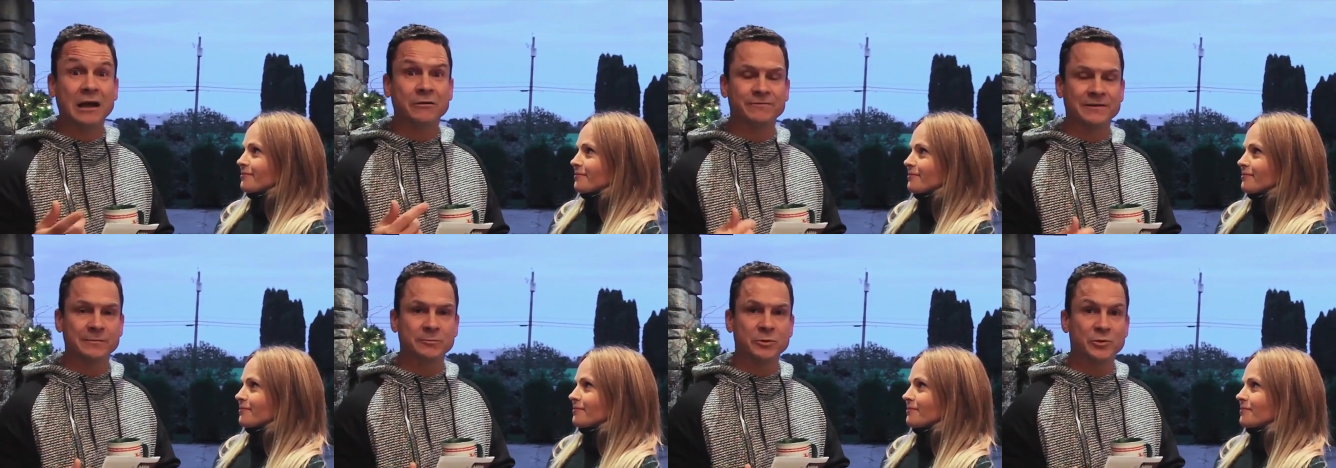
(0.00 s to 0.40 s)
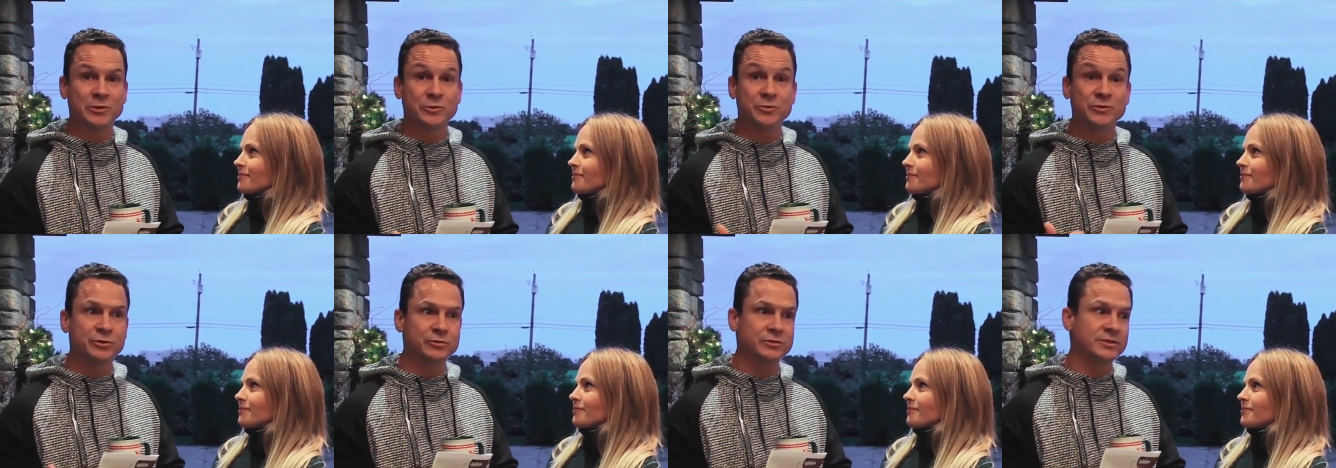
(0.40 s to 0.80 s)
Speaker 1: our family,
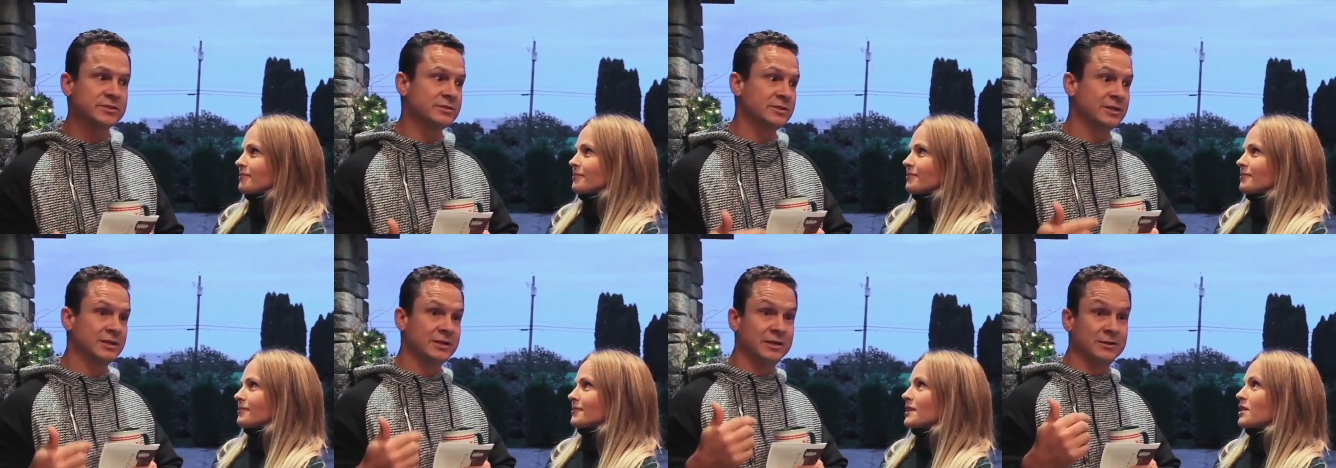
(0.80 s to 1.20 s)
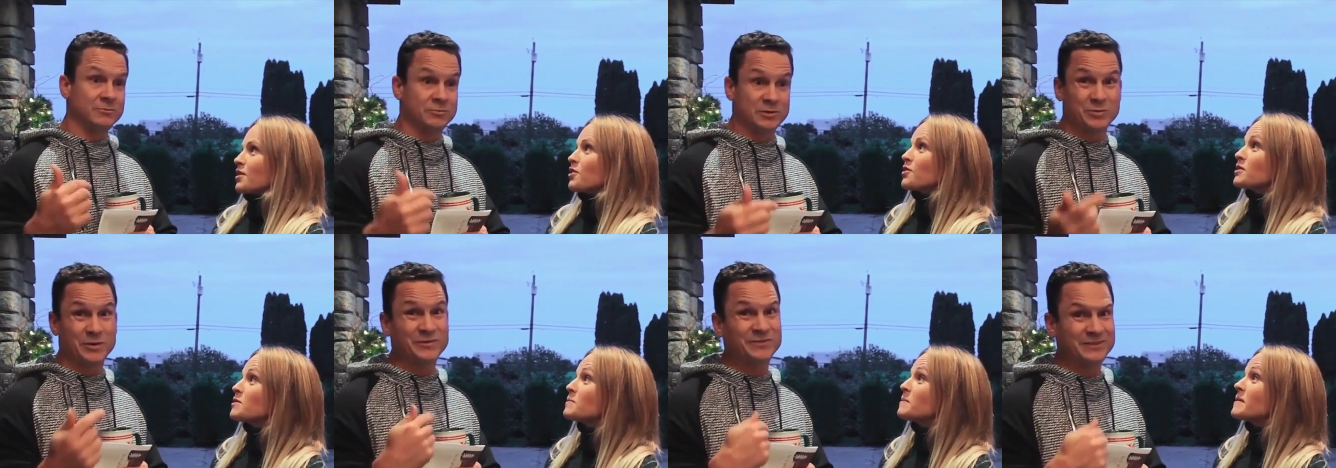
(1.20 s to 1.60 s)
what we do is,
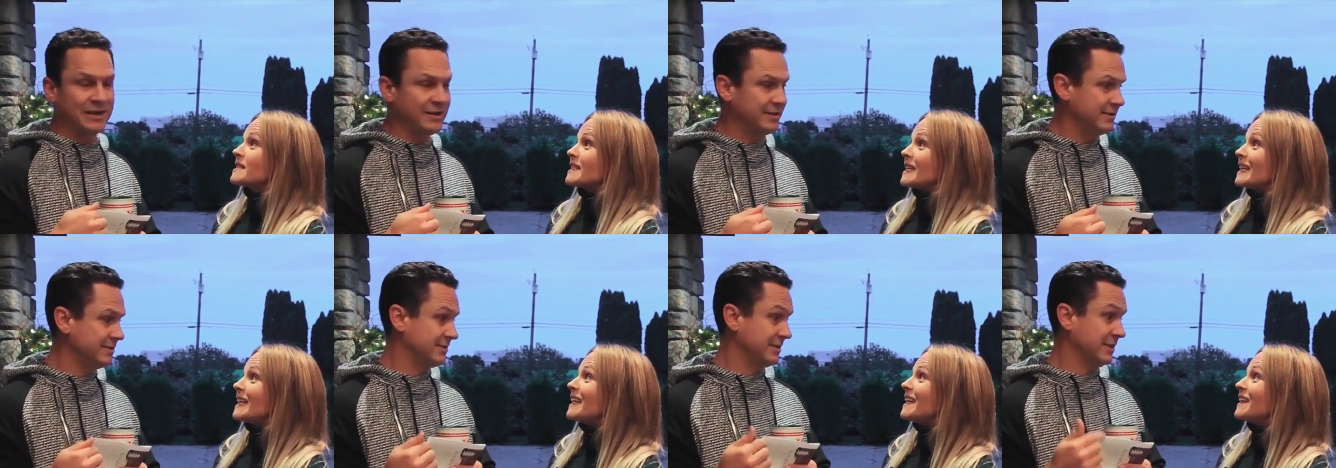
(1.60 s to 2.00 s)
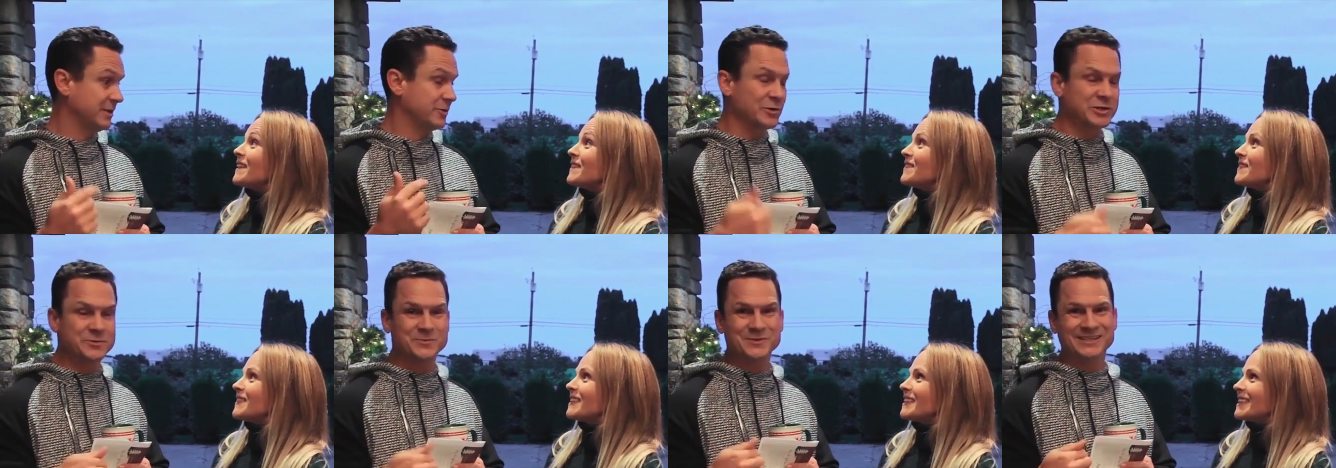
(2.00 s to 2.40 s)
what Christmas we've done is
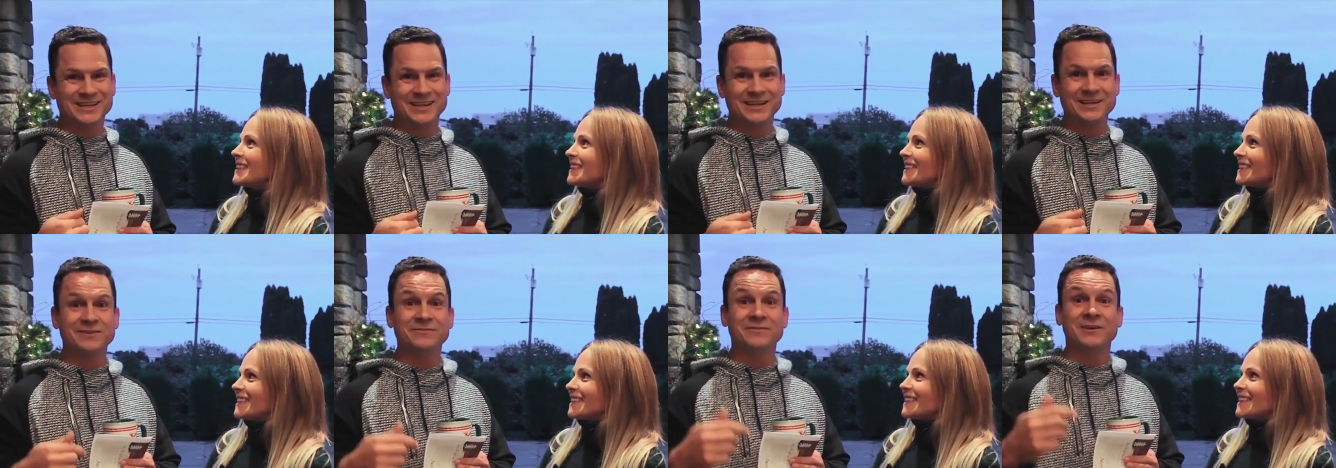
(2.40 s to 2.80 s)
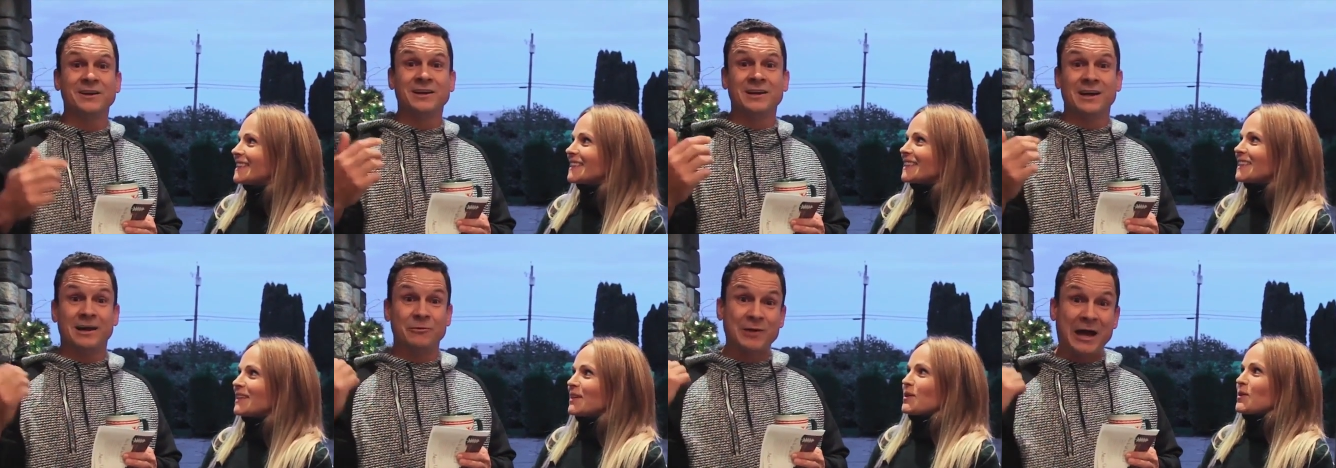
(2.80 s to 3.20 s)
Eve. Christmas Eve,
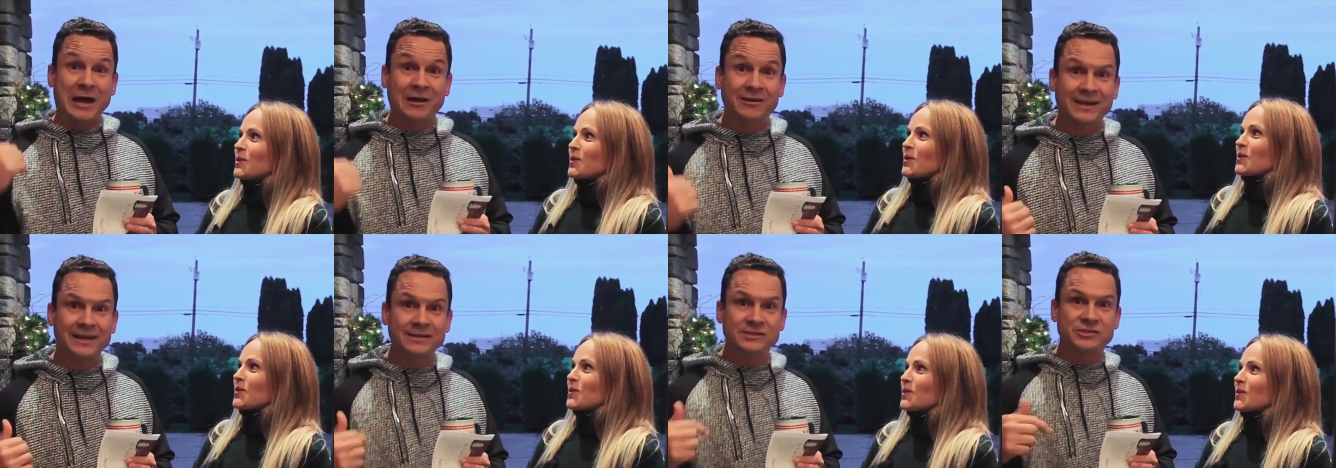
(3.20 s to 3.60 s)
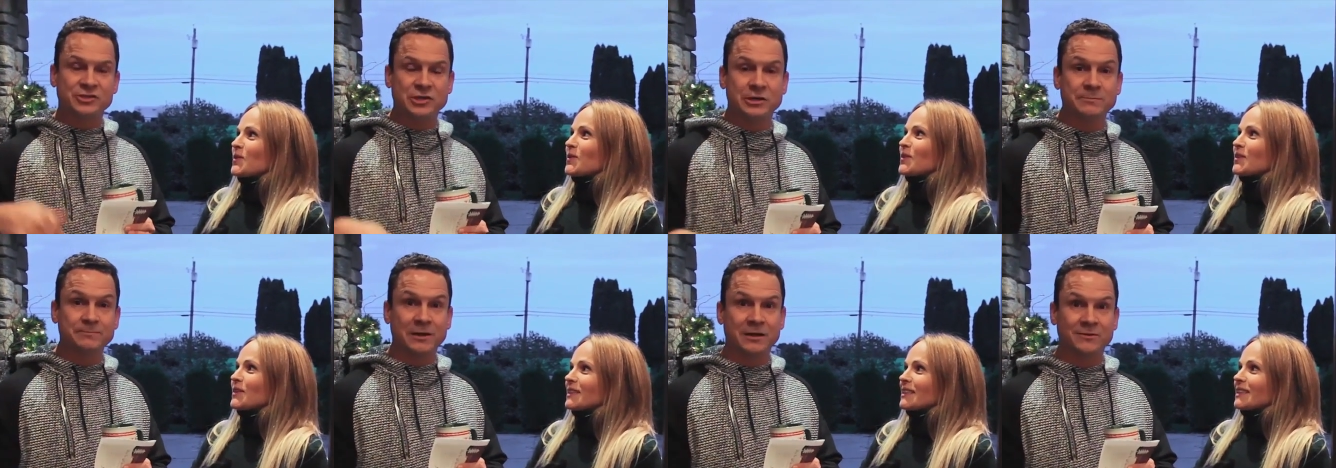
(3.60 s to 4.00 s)
our kids
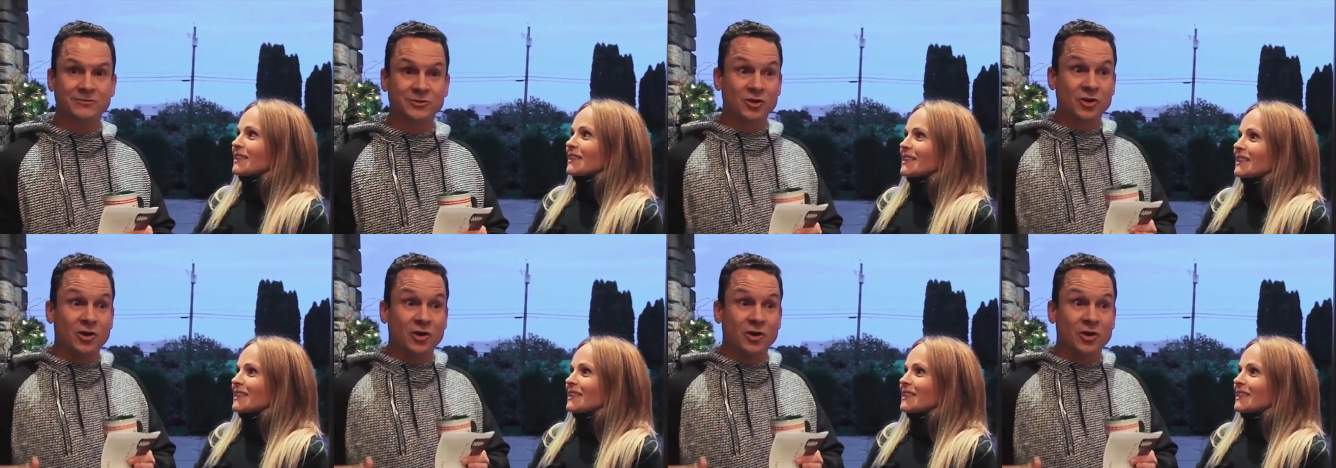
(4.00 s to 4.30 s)
jump out of the